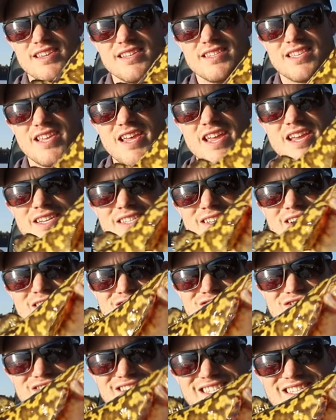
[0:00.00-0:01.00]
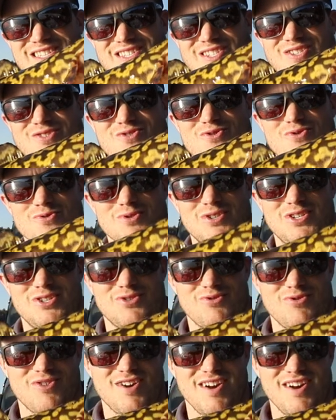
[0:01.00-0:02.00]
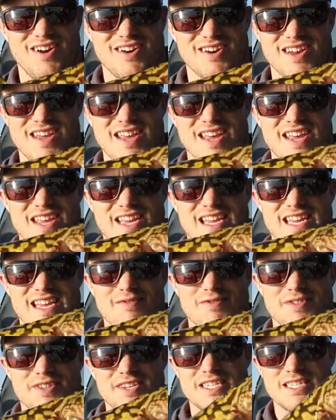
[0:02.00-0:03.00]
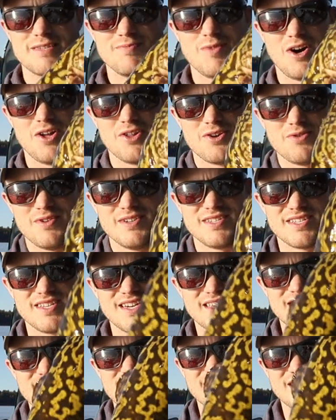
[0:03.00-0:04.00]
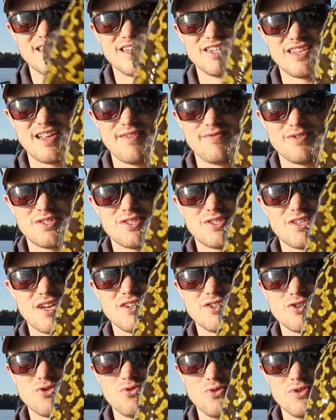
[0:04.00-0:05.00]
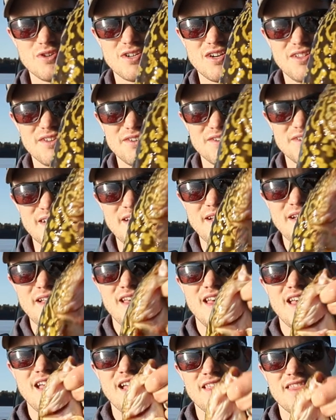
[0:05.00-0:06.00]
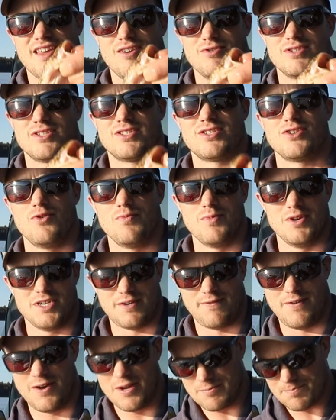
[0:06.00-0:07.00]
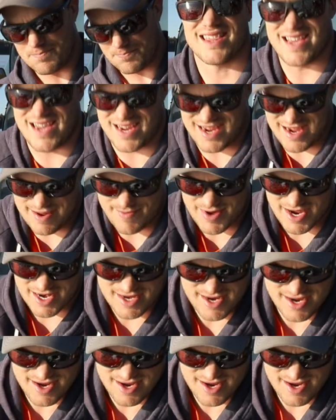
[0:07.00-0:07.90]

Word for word: these things are just so strong. Even these smaller ones like this, they just have such cool colors. That was so much fun. Get that guy back